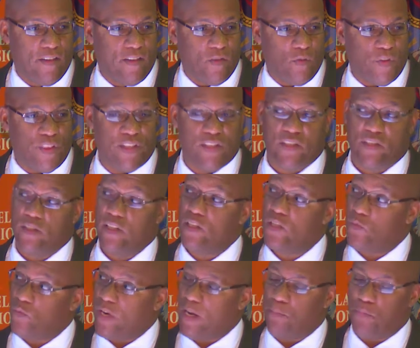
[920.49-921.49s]
Well, this
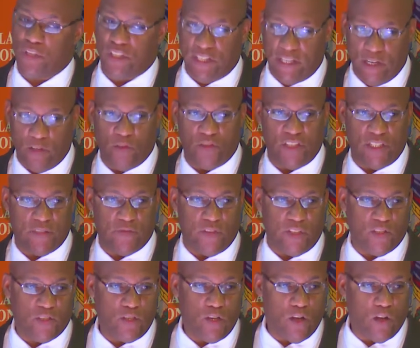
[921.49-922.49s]
is what I put together just for
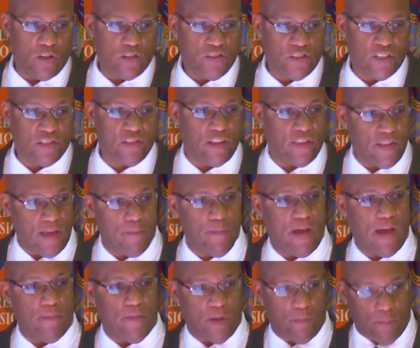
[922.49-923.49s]
this talk.
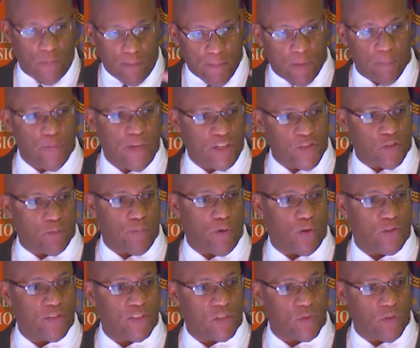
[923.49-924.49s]
I'm a picture
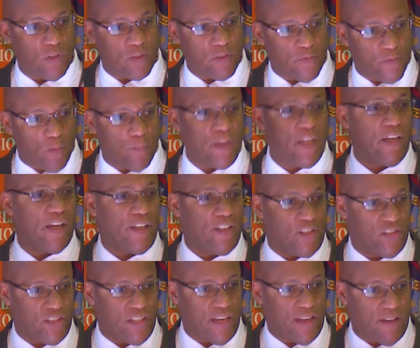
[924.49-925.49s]
person, so for me to
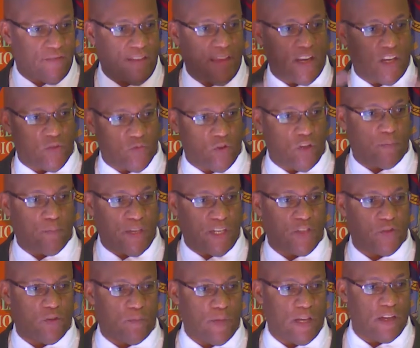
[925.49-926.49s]
understand, I've got to draw a
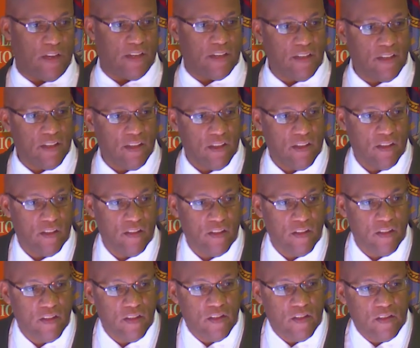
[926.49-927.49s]
picture about it.
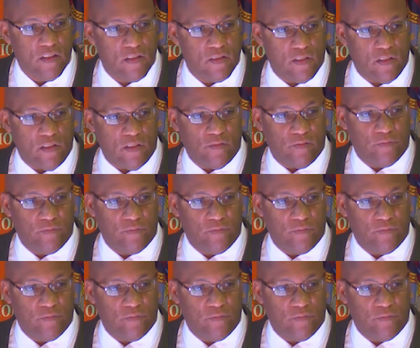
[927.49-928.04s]
So.